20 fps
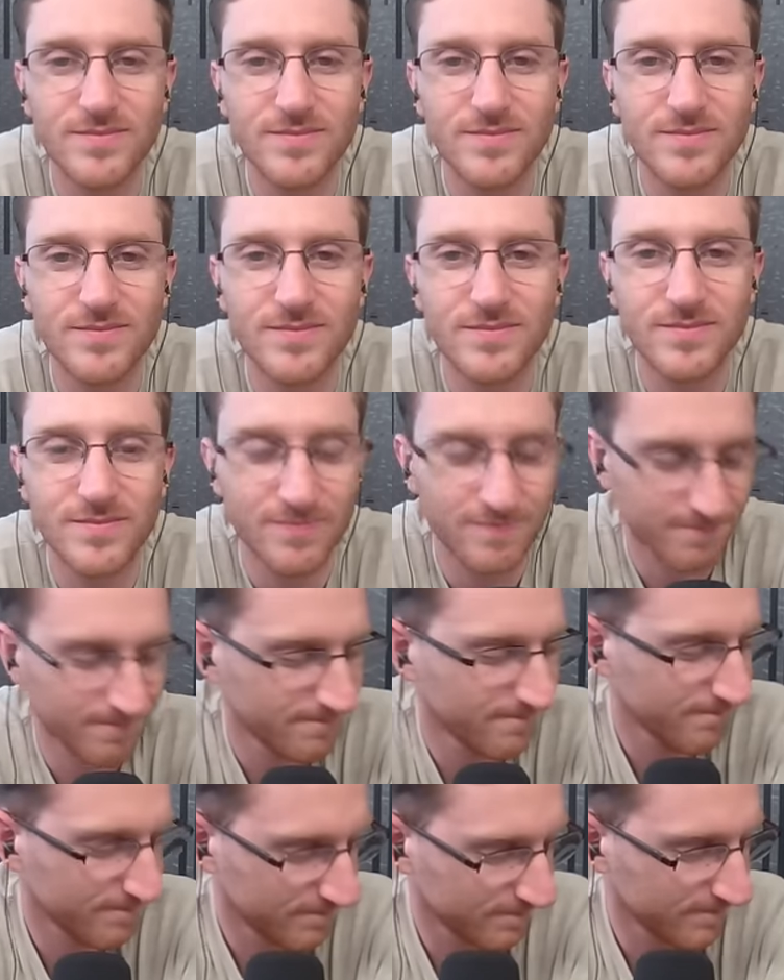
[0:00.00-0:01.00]

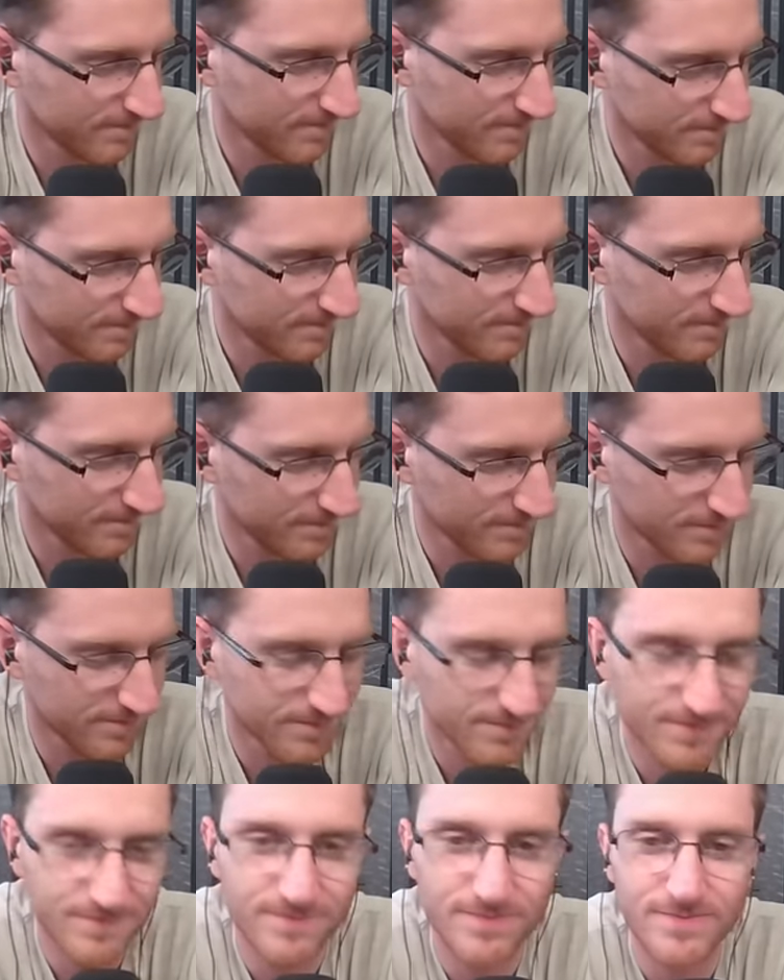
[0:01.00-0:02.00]

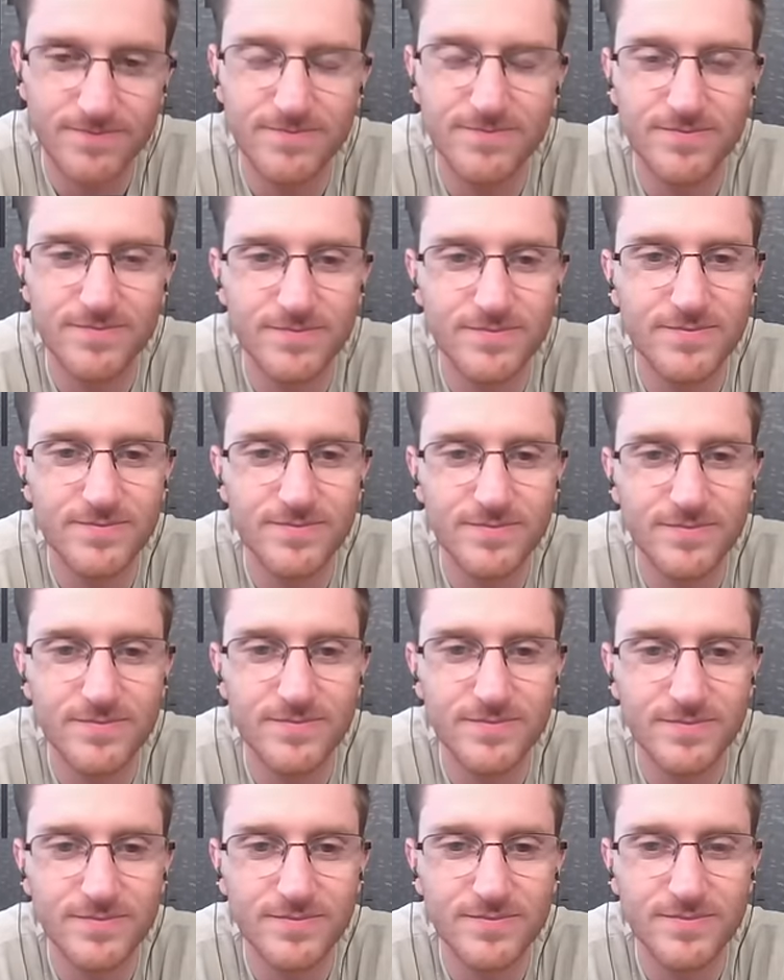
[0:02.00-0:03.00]

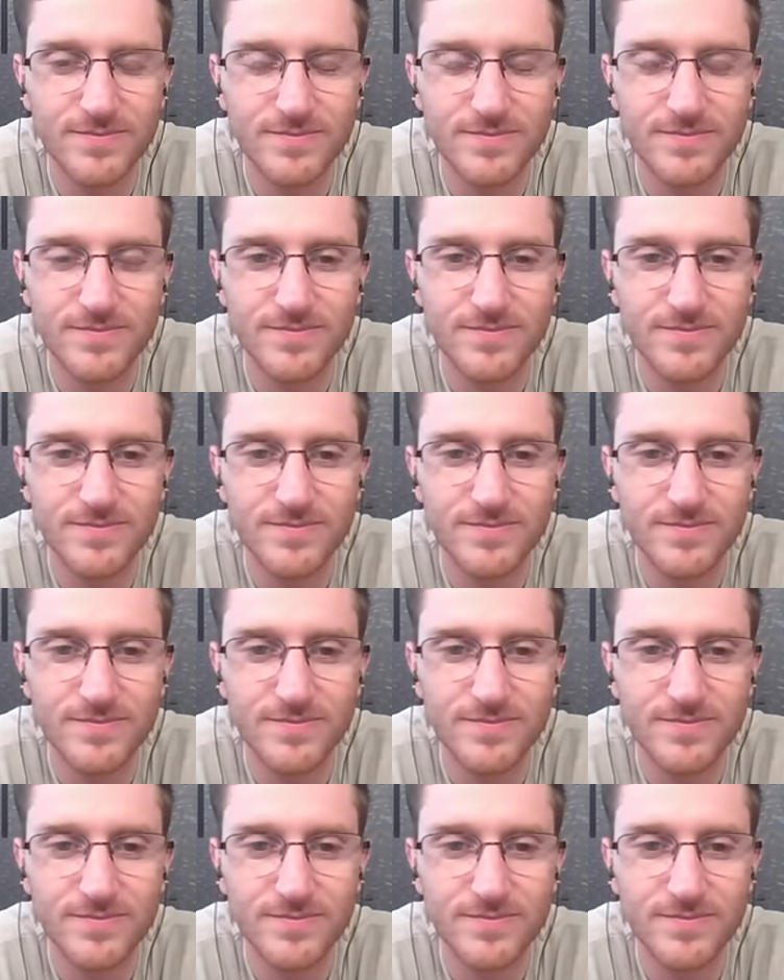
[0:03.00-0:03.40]
(not speaking)